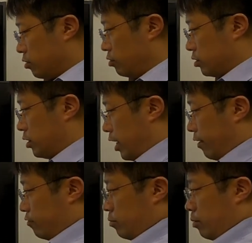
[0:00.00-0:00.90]
you still
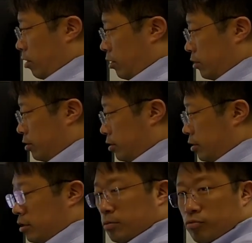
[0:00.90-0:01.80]
have to be
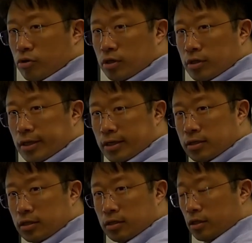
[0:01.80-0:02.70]
monitor purity
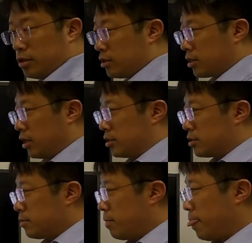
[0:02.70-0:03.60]
index in this
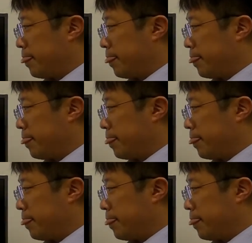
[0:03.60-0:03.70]
case.